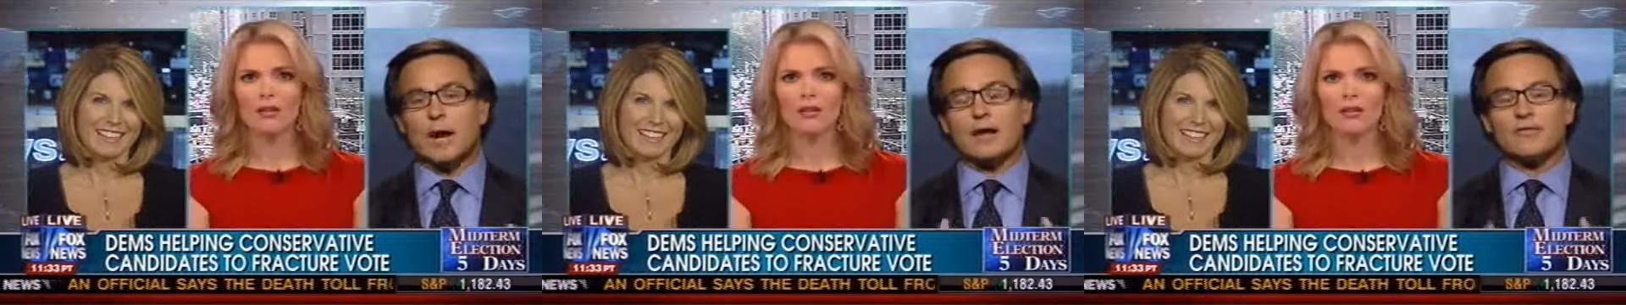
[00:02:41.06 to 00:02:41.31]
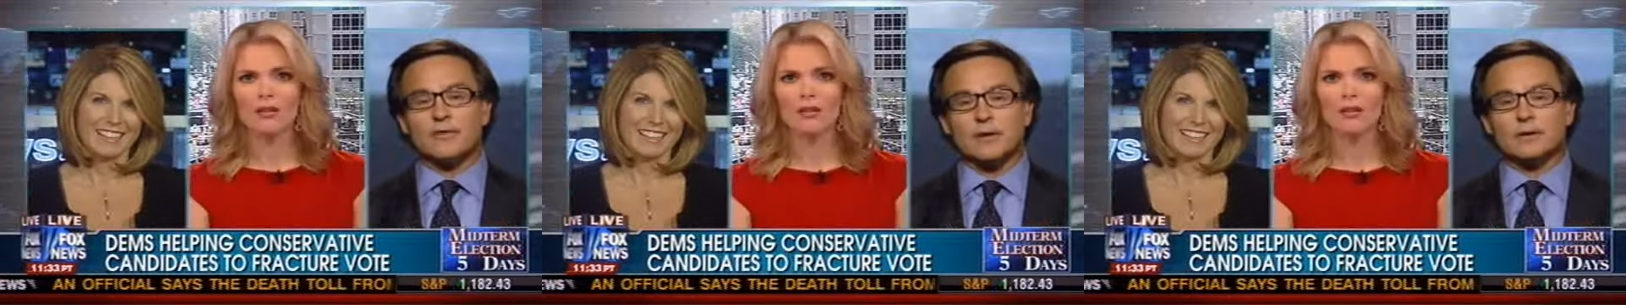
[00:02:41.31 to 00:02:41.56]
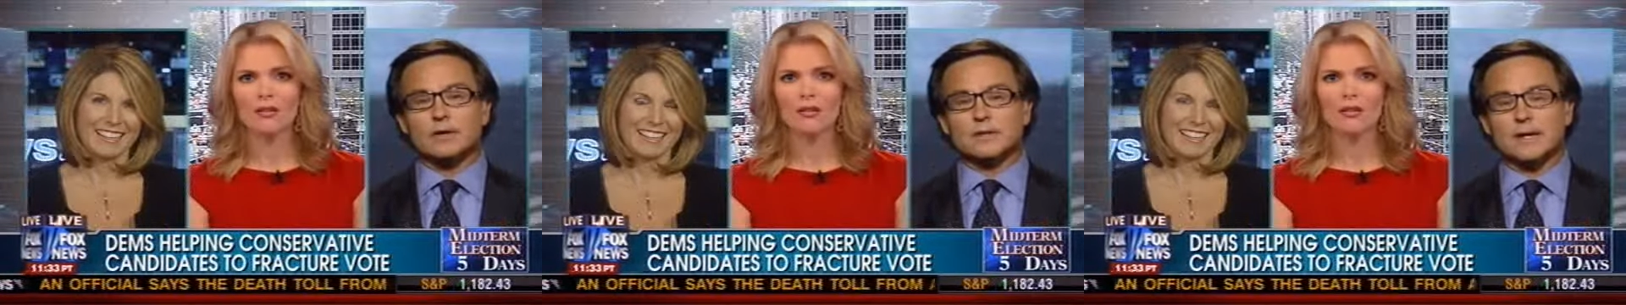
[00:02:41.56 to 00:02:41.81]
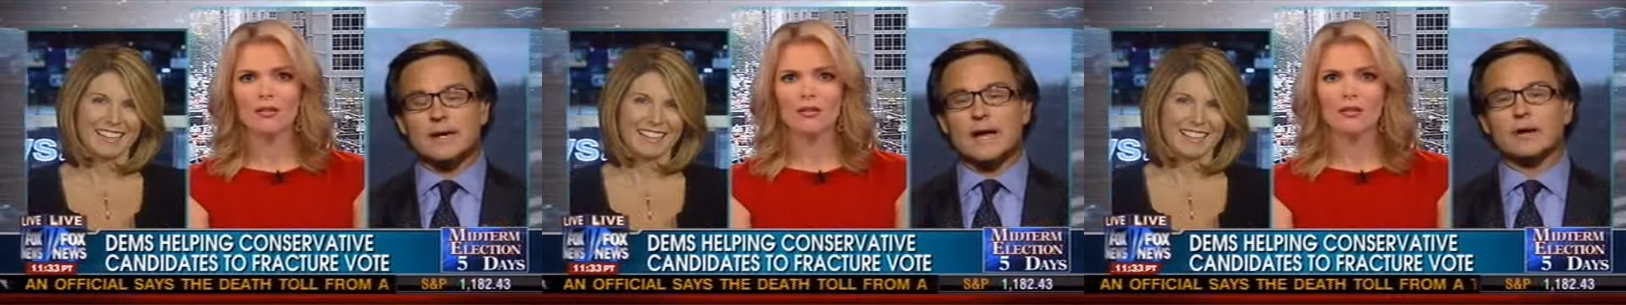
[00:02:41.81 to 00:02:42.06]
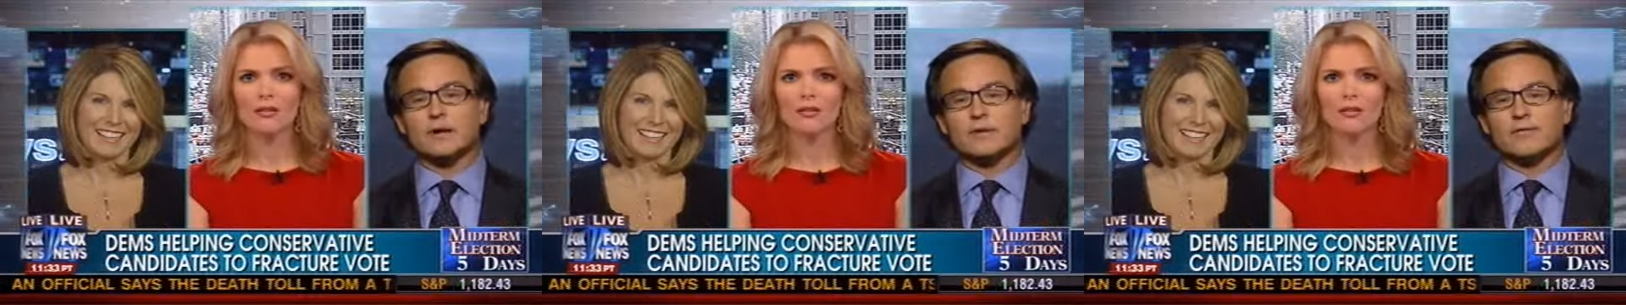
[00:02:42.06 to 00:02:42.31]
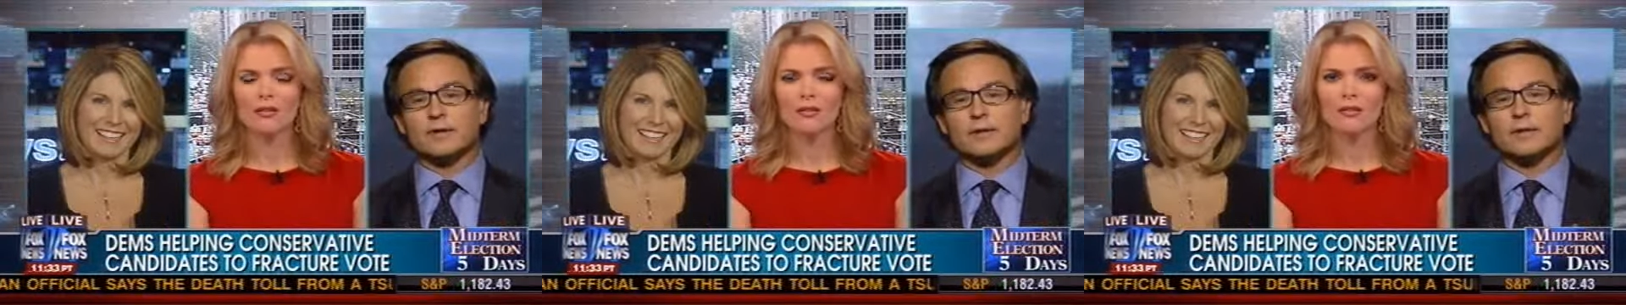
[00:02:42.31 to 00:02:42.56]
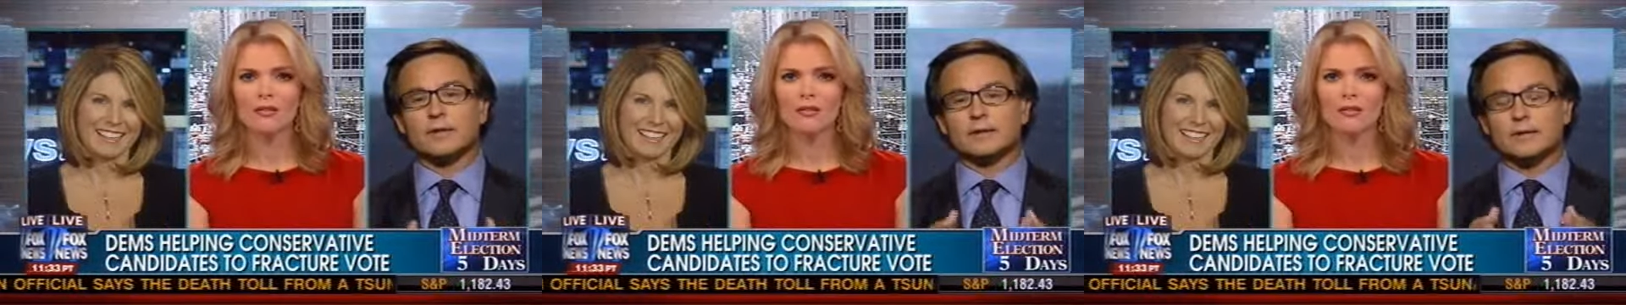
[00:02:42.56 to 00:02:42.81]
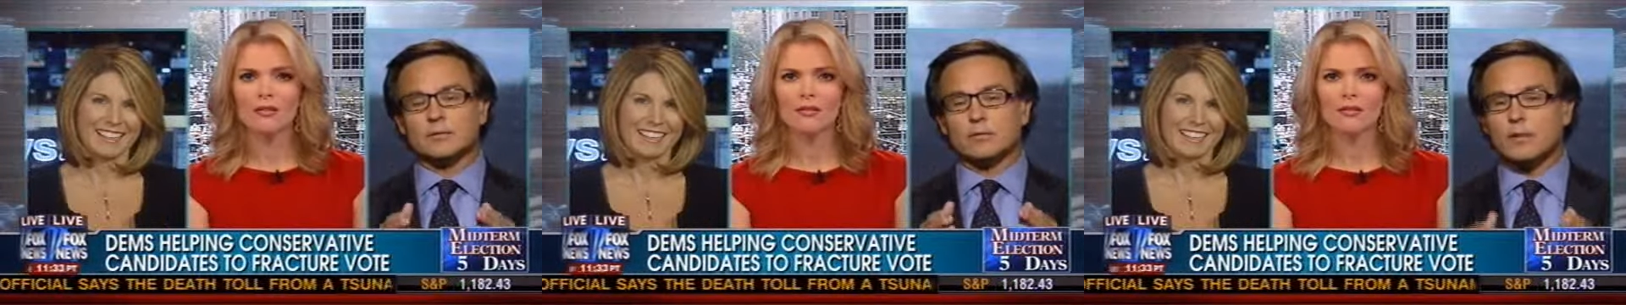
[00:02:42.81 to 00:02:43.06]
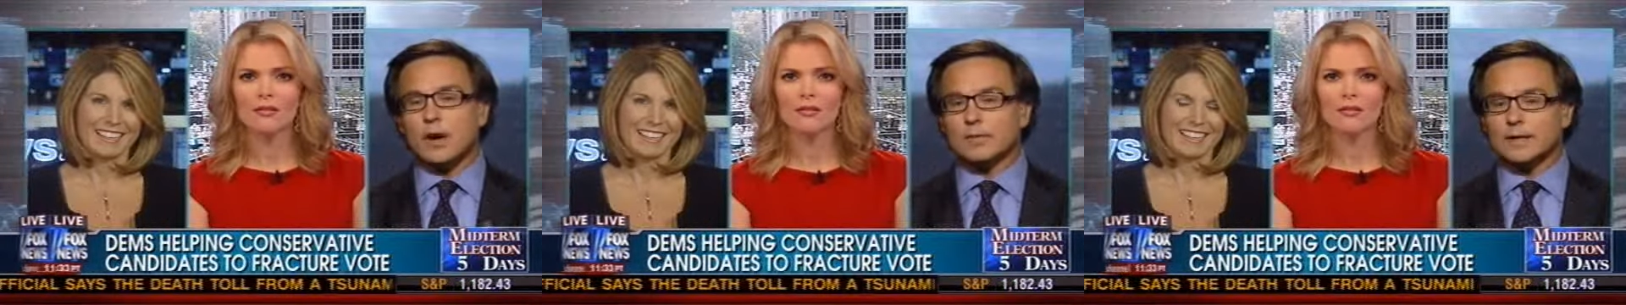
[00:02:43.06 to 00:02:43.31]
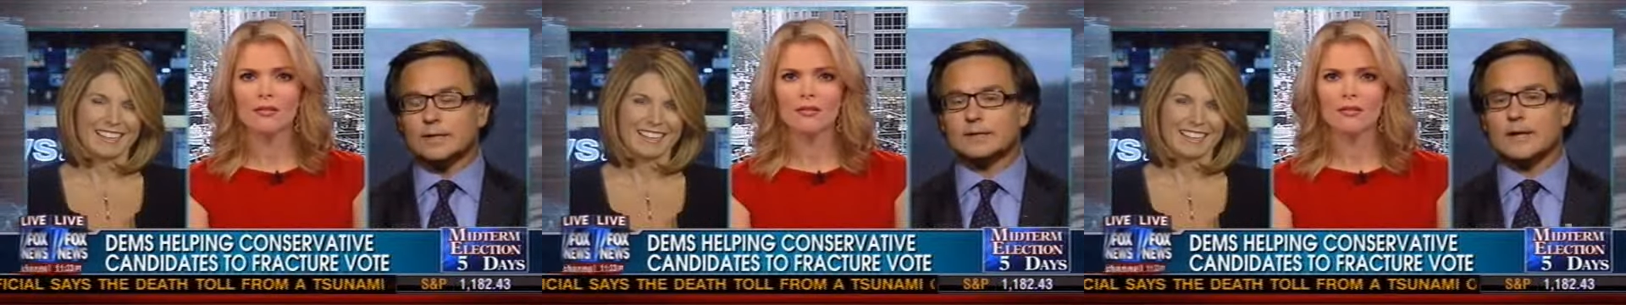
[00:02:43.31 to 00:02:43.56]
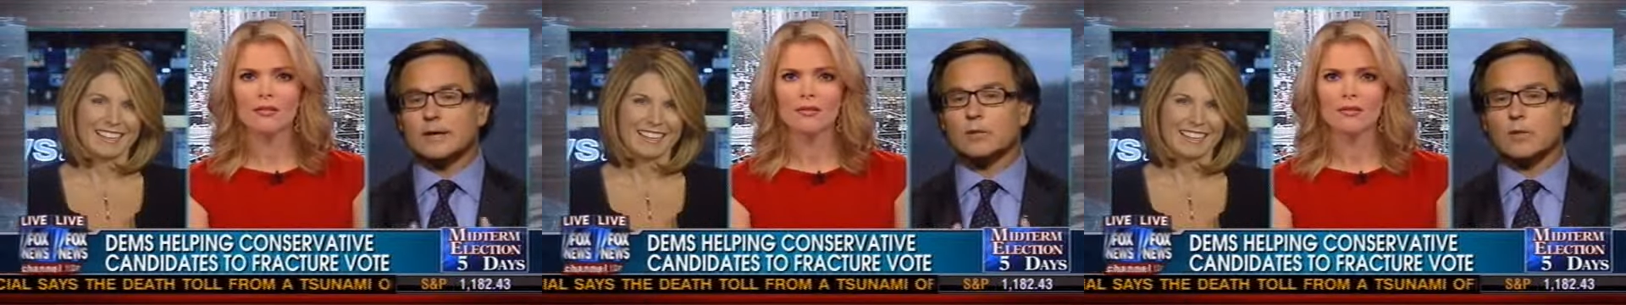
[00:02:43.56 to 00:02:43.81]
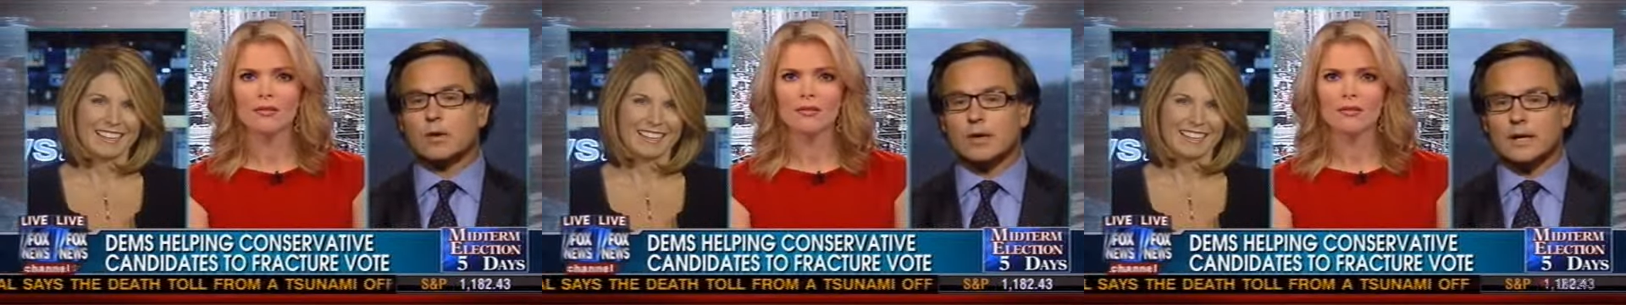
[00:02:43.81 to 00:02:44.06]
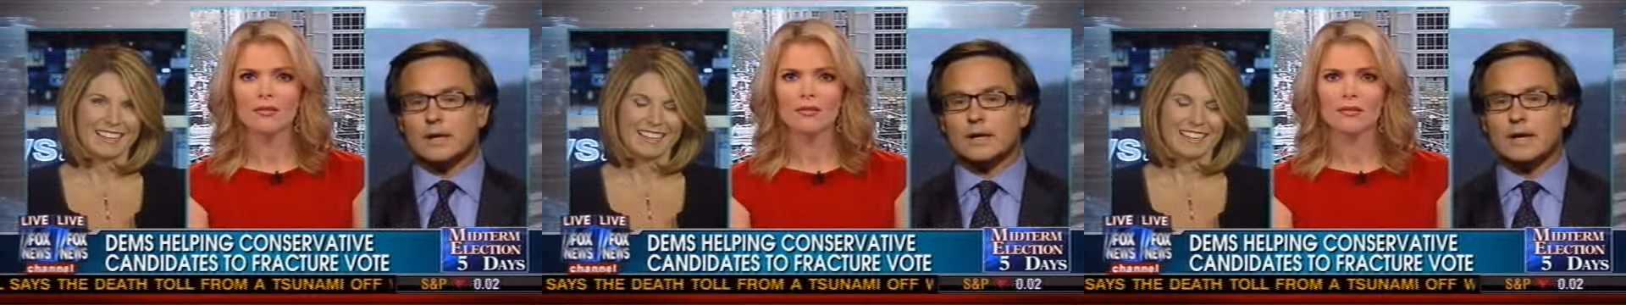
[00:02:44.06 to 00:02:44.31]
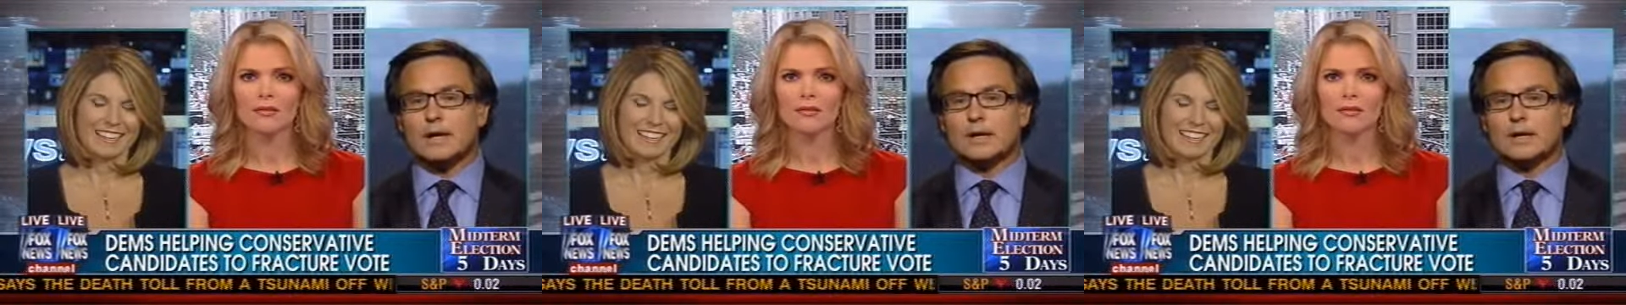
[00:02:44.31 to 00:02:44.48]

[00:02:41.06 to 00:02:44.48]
Speaker 1: I feel is that now you're feeling the Republicans getting worried